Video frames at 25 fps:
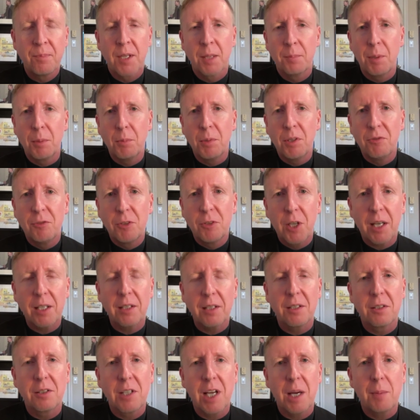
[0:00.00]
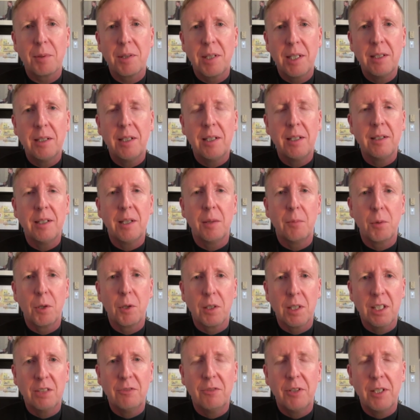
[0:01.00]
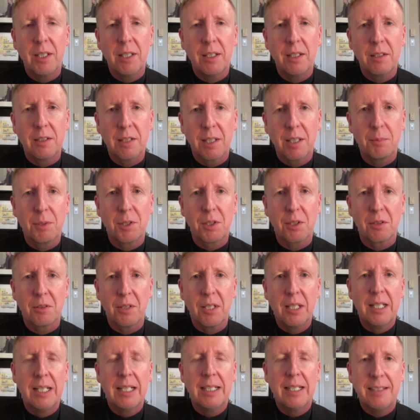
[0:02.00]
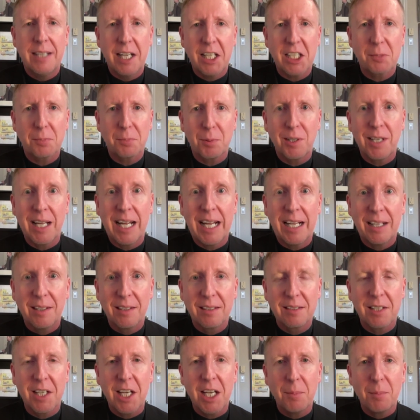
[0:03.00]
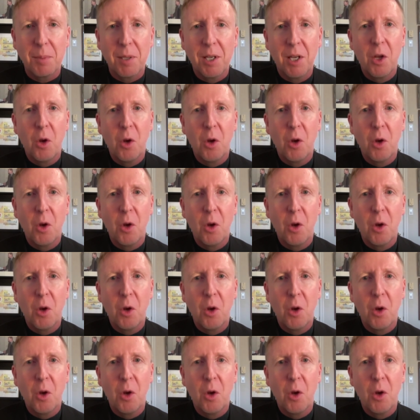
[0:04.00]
But we've got to stop thinking that we're living in some sort of desperate hellscape.